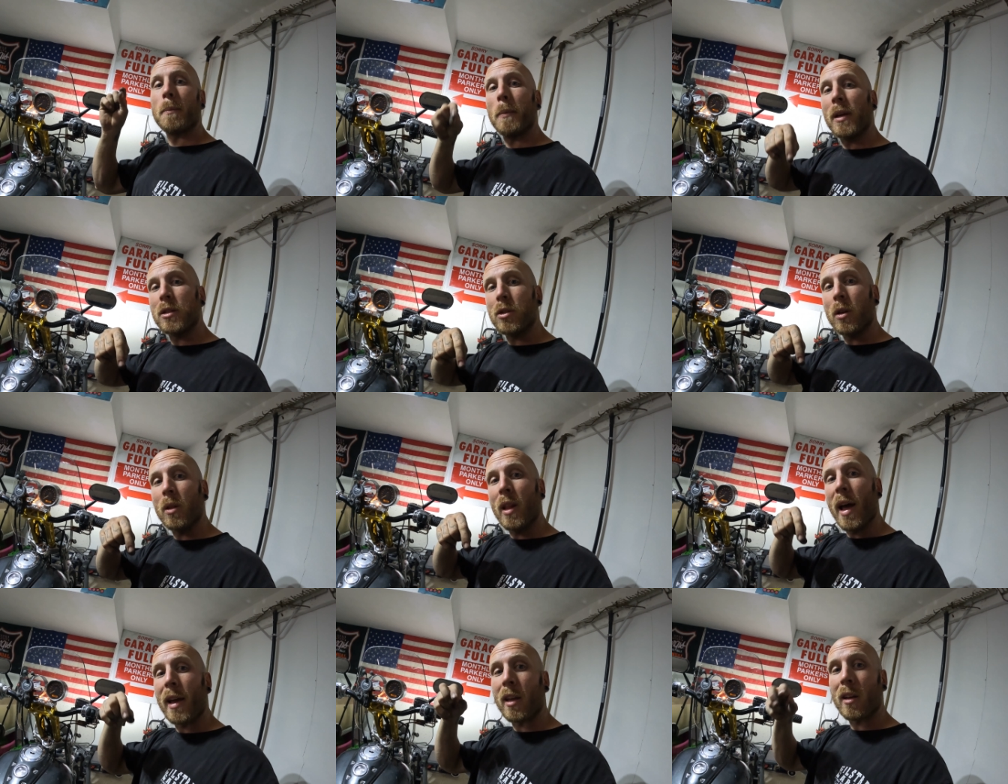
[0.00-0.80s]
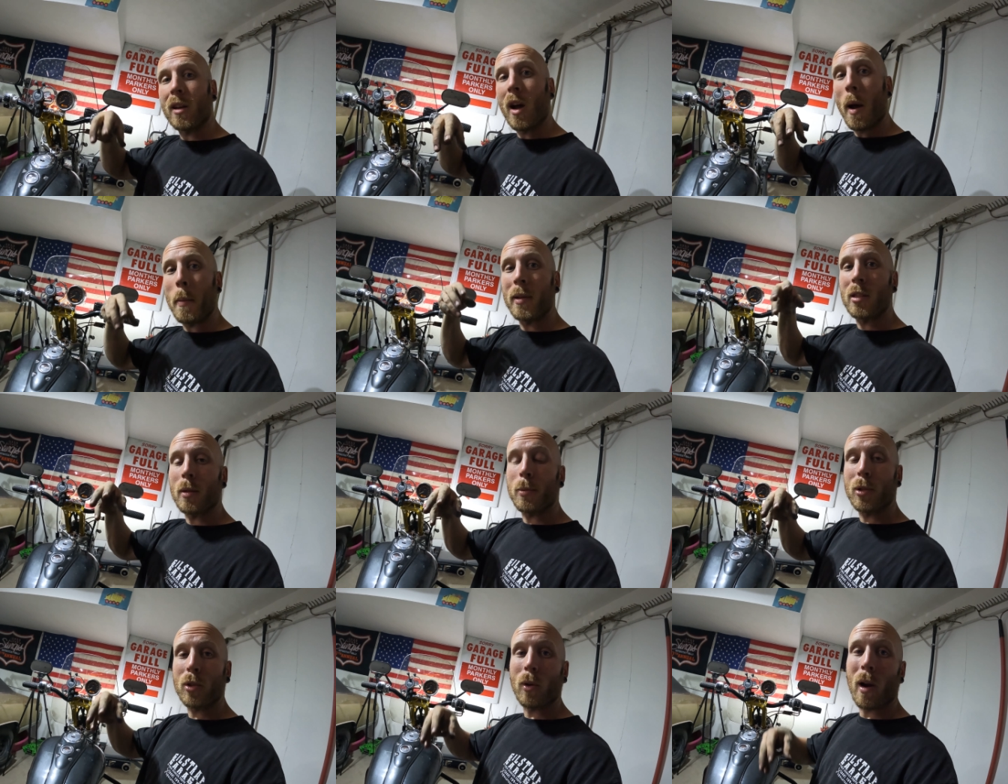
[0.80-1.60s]
Make sure to like, comment,
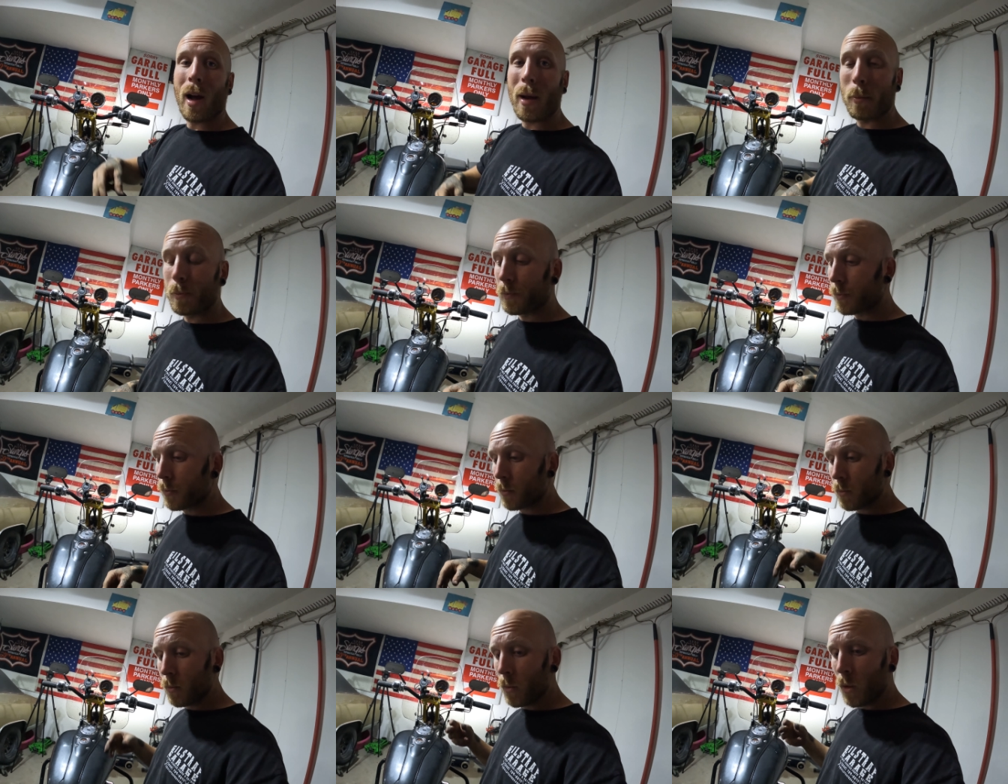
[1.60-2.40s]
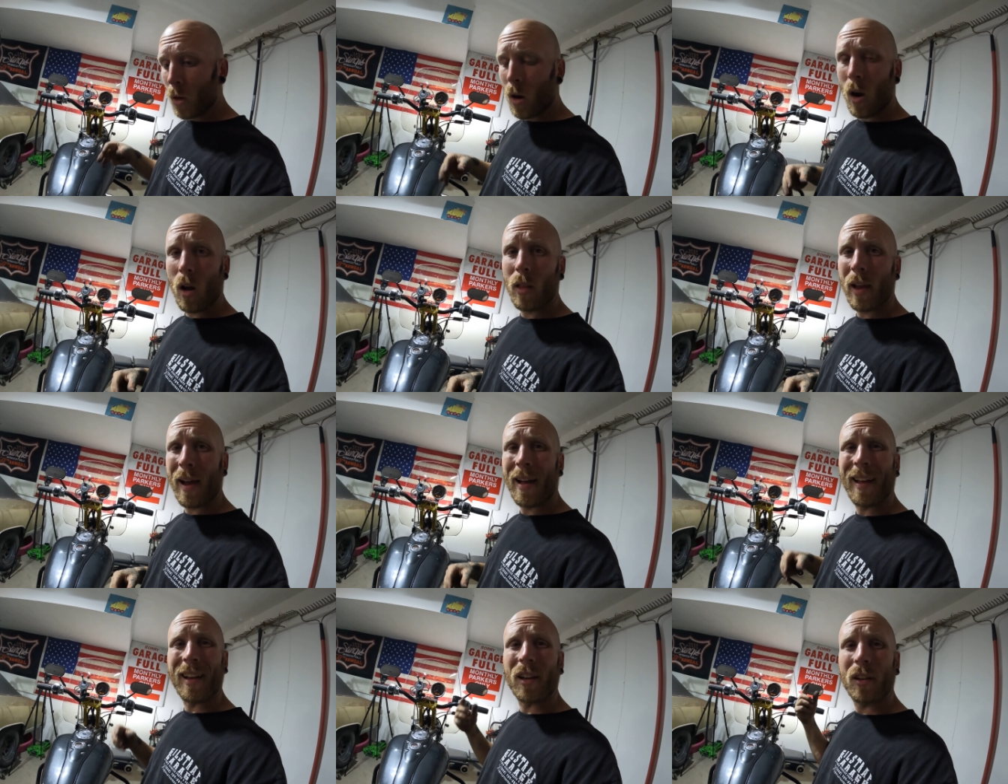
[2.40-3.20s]
subscribe, all
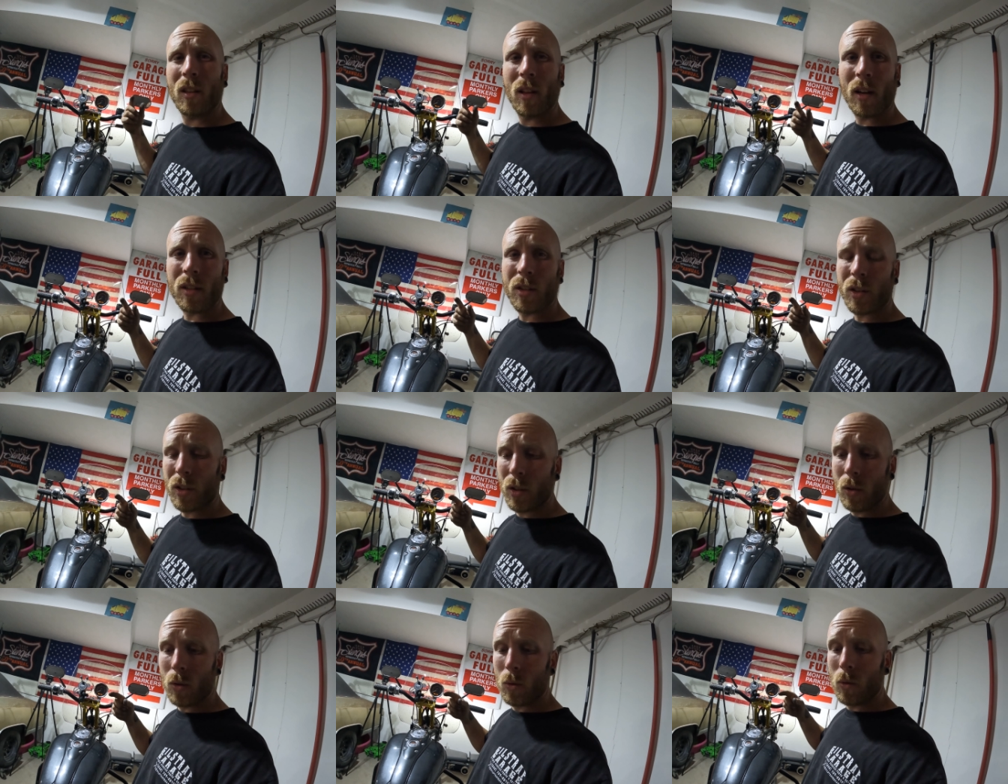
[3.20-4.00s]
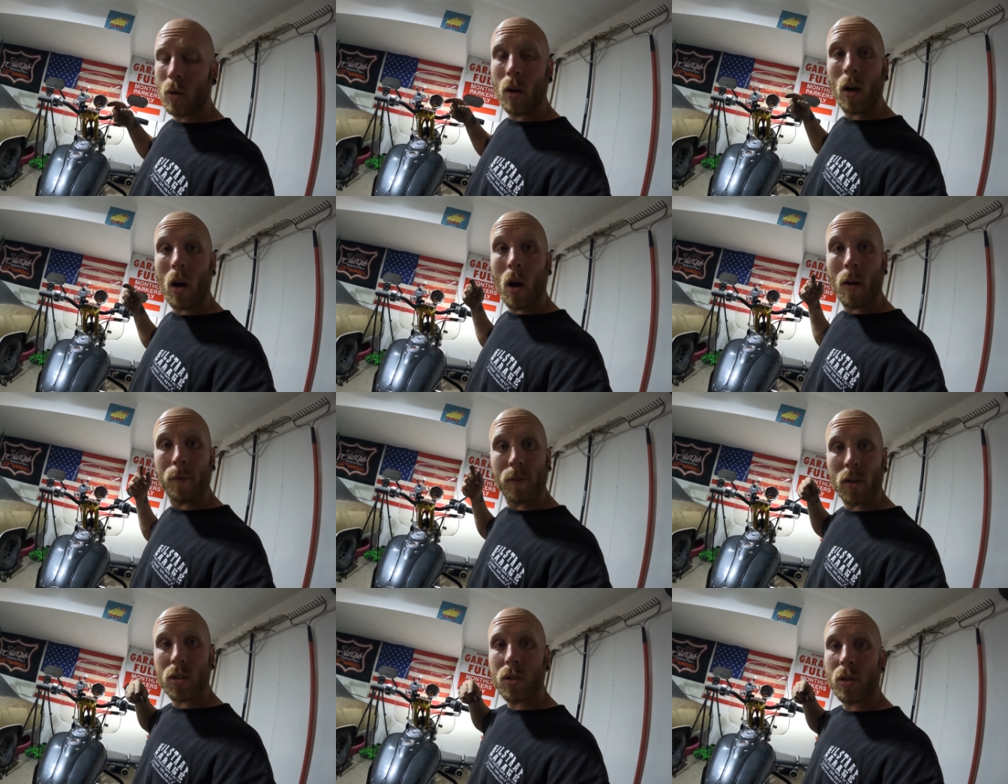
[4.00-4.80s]
that, and good luck to you
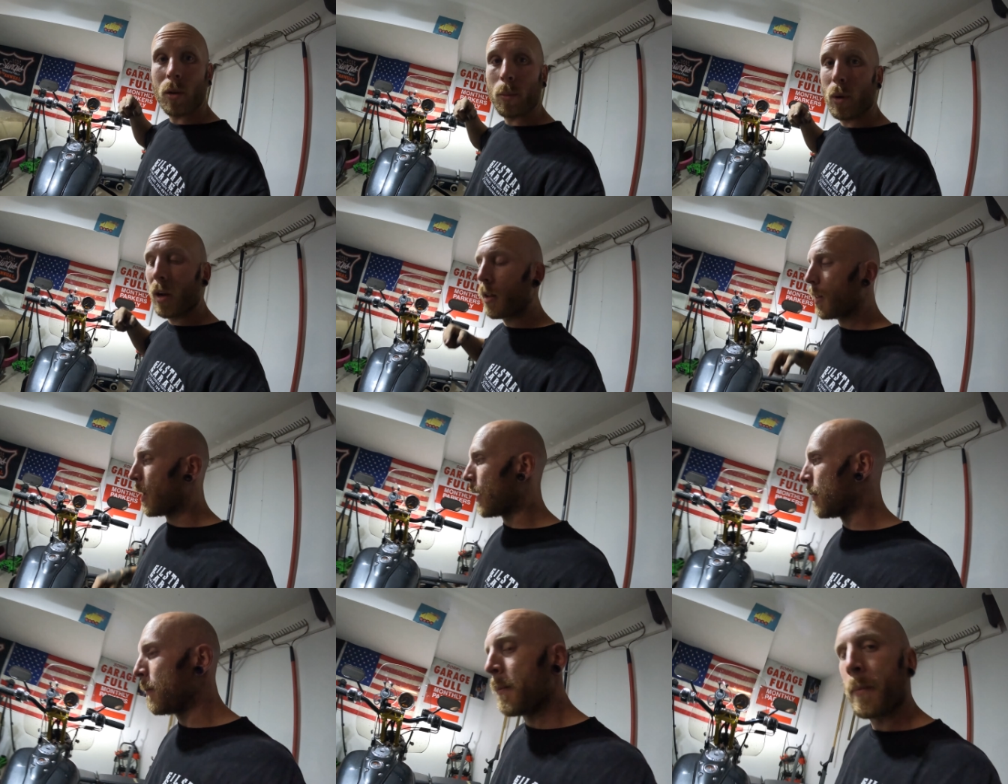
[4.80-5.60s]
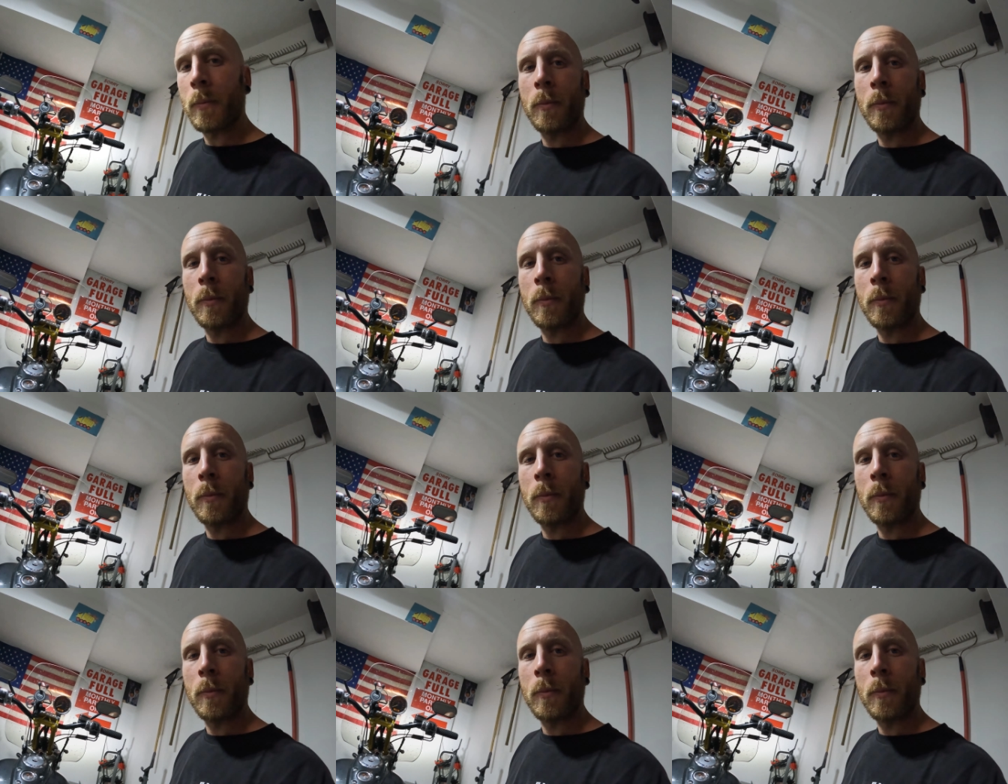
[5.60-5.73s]
on fixing your brake light.